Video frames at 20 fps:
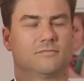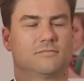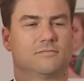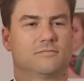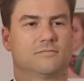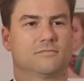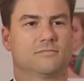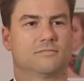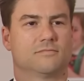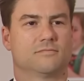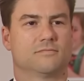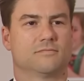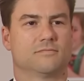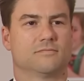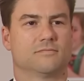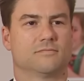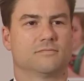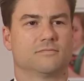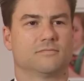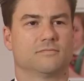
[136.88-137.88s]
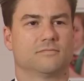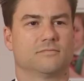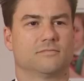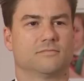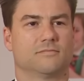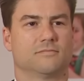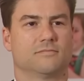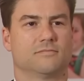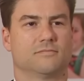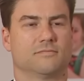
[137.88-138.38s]

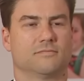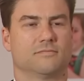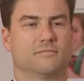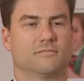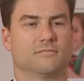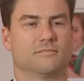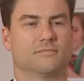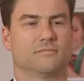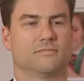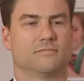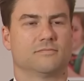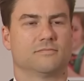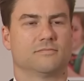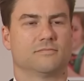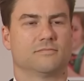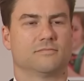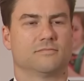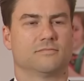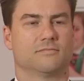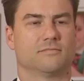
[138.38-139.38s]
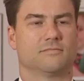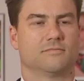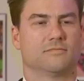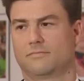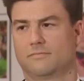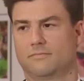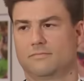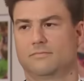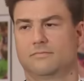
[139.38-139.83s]
The person shown says nothing.